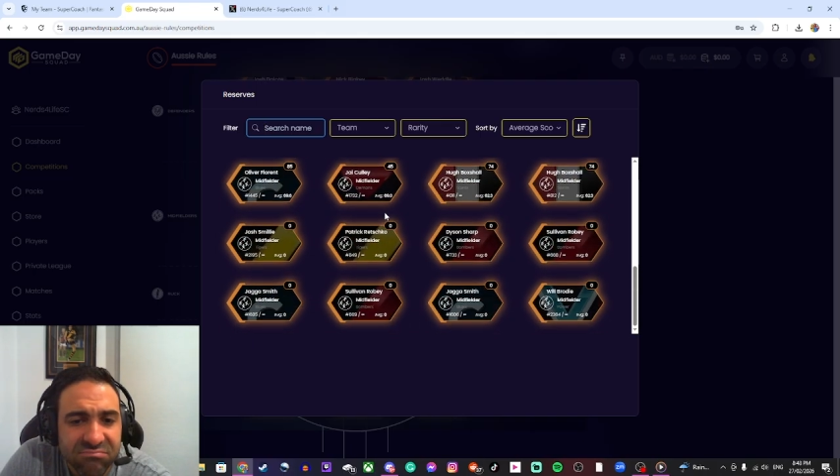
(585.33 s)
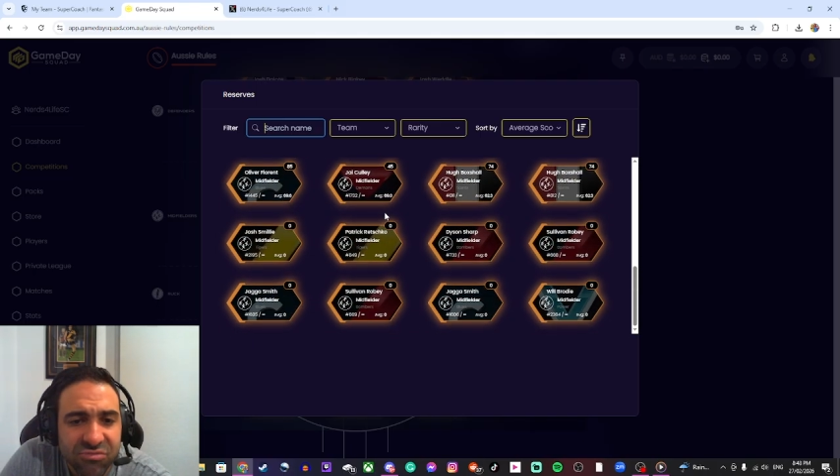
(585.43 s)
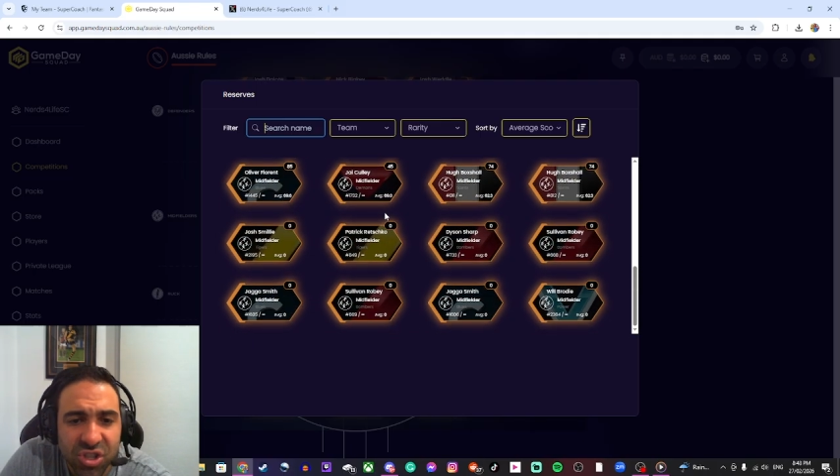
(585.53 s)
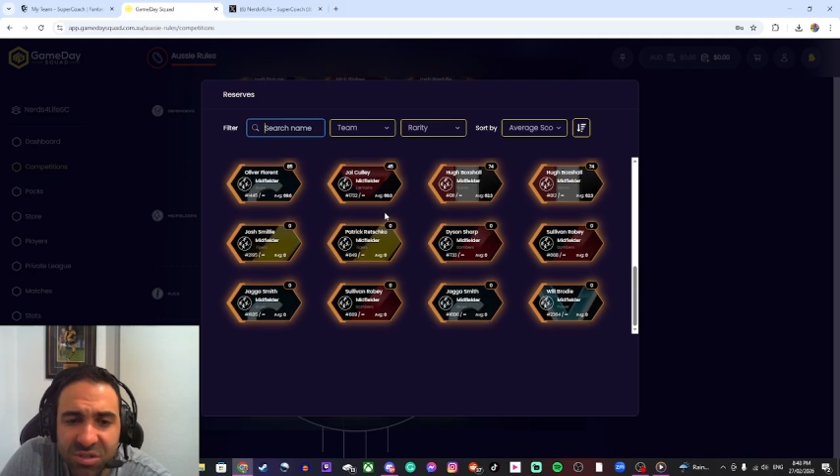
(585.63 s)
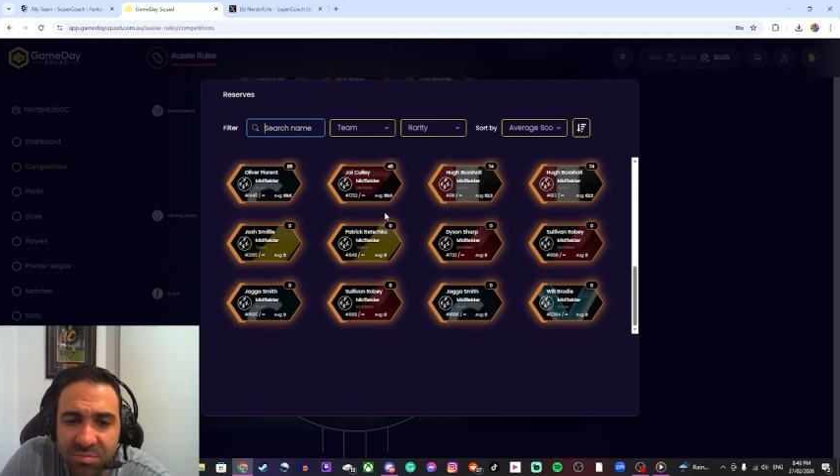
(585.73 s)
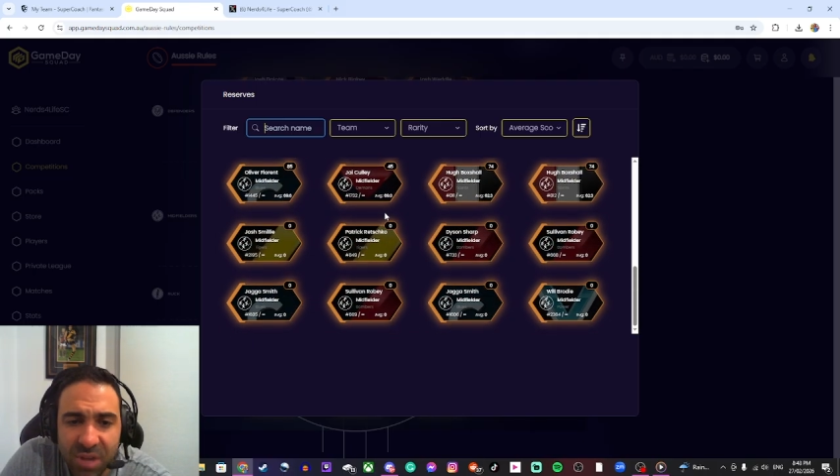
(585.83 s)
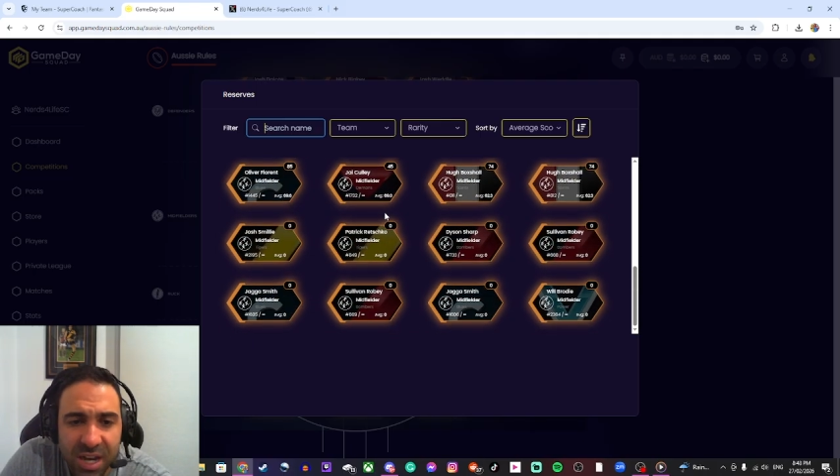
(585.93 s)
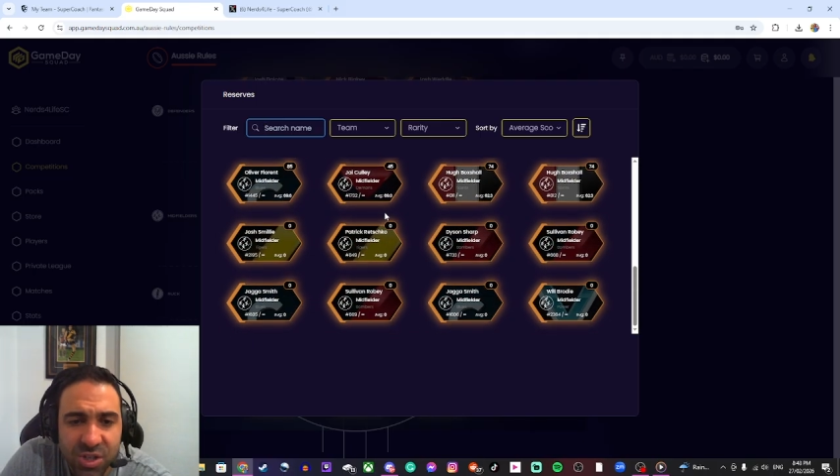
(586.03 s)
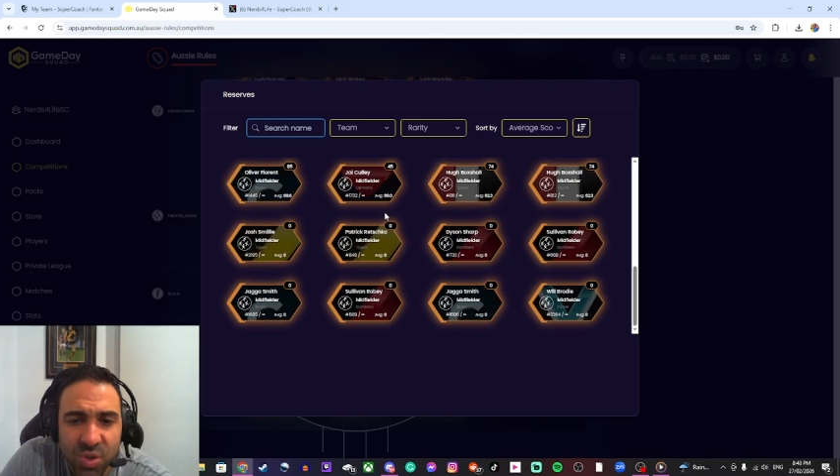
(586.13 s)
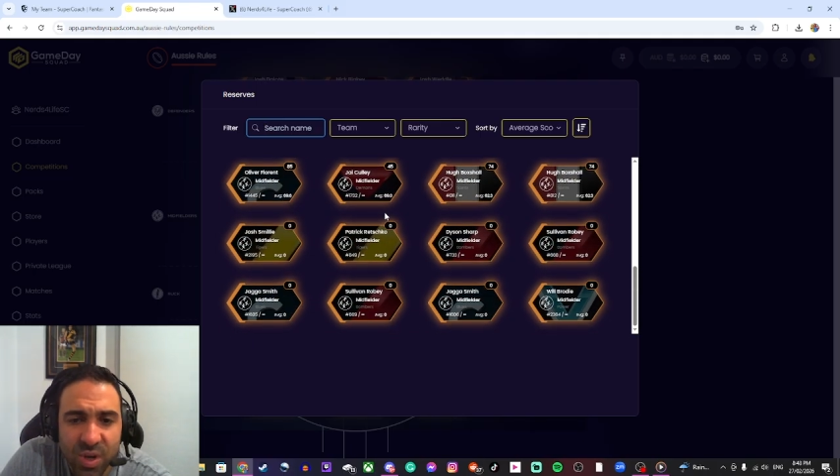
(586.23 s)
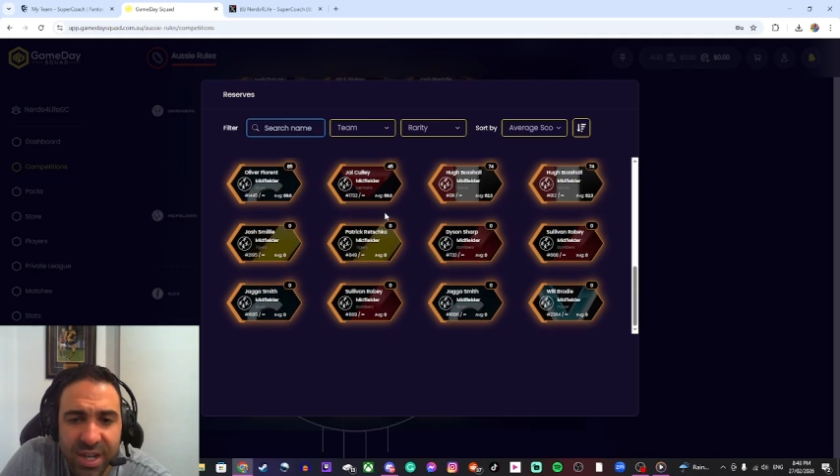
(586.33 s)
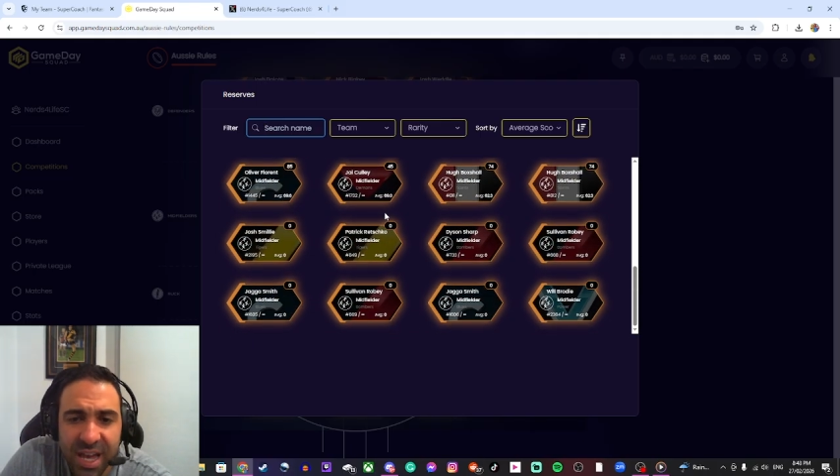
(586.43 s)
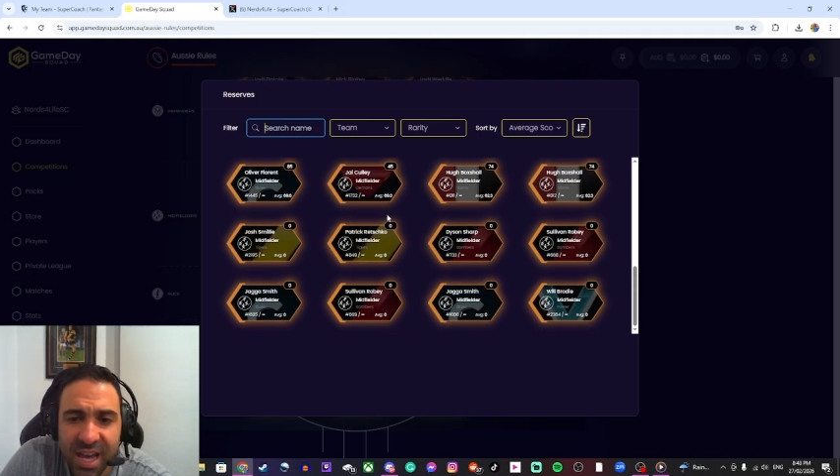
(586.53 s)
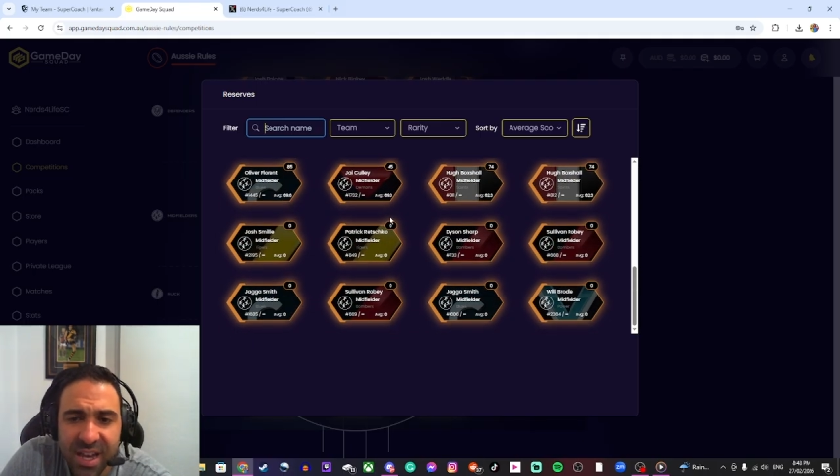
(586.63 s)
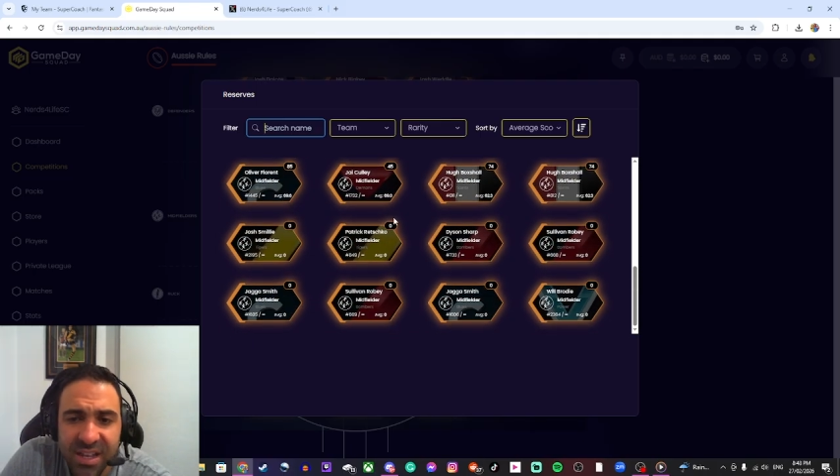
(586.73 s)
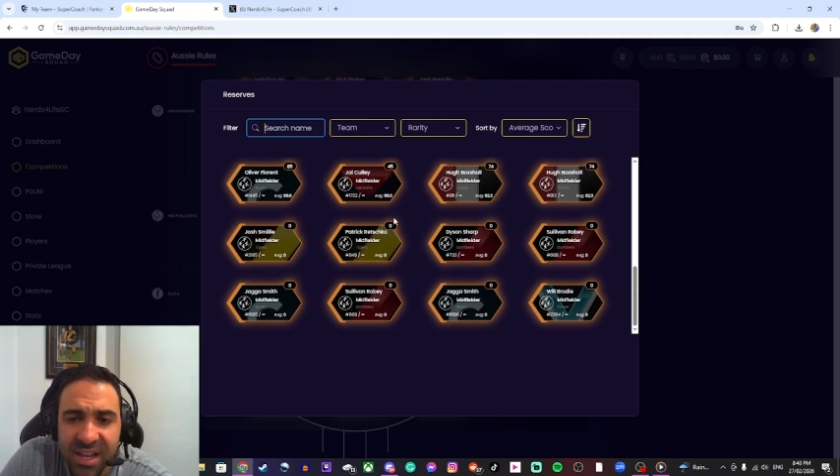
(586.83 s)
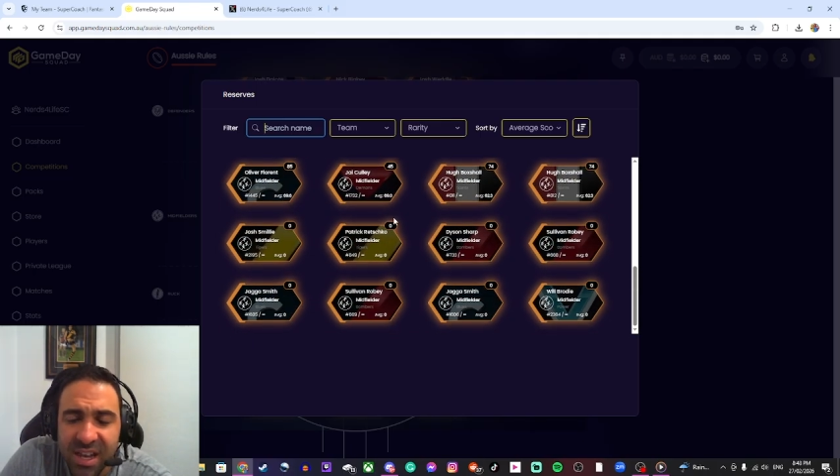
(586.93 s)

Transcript: Just might do okay.